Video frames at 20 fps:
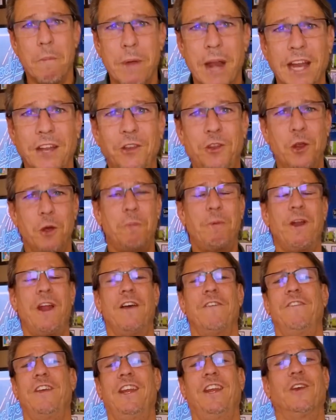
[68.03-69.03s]
But I do
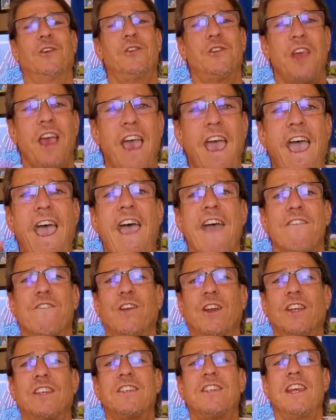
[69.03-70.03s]
put out videos
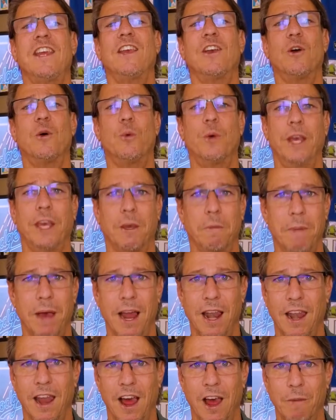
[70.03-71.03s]
every single week
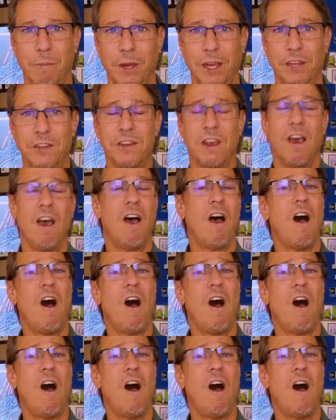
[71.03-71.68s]
about Long Beach,